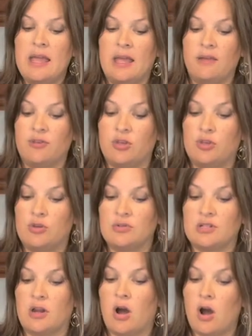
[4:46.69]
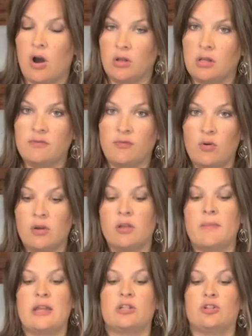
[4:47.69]
If you use an olive oil,
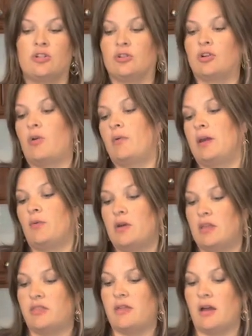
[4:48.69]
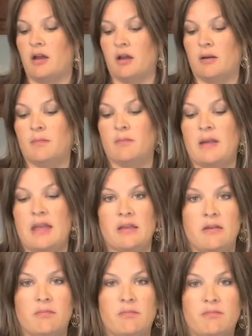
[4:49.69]
make sure you're going with
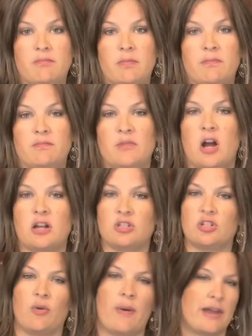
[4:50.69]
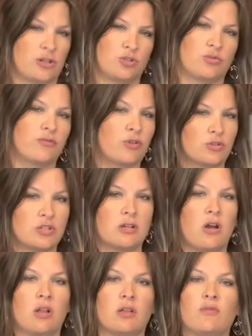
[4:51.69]
a not so extra
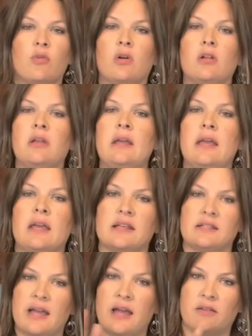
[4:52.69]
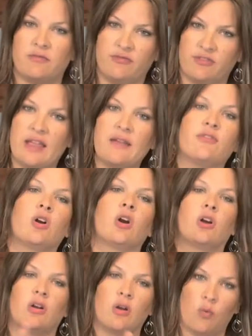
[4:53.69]
virgin olive oil, because that
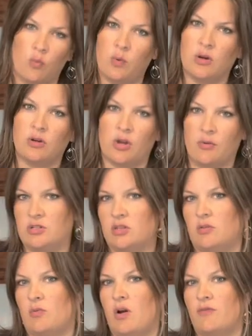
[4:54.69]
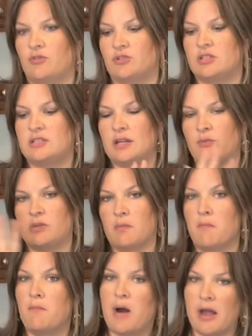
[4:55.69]
flavor will go into the waffles. Stick with a
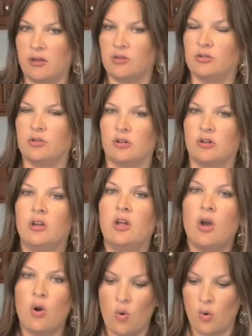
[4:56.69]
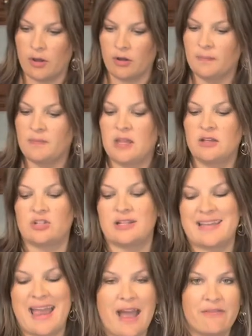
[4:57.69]
milder oil. So
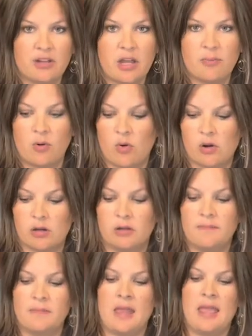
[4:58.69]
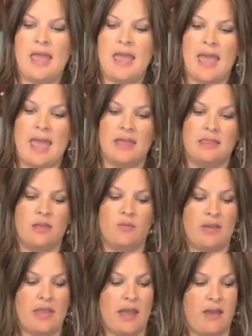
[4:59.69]
that's 1/2 cup of oil. And then
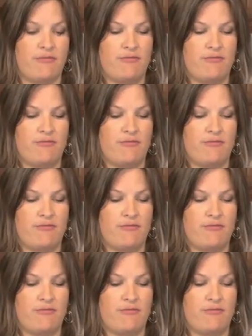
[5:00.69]
we have